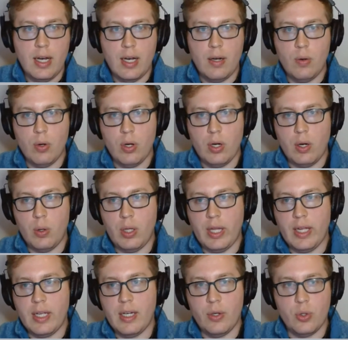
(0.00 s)
or
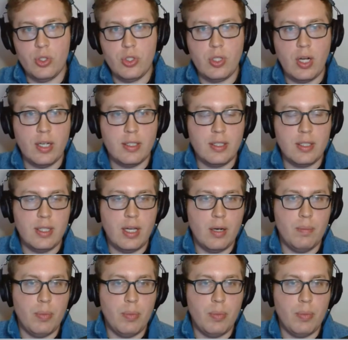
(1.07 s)
like Gunnar Stockton there.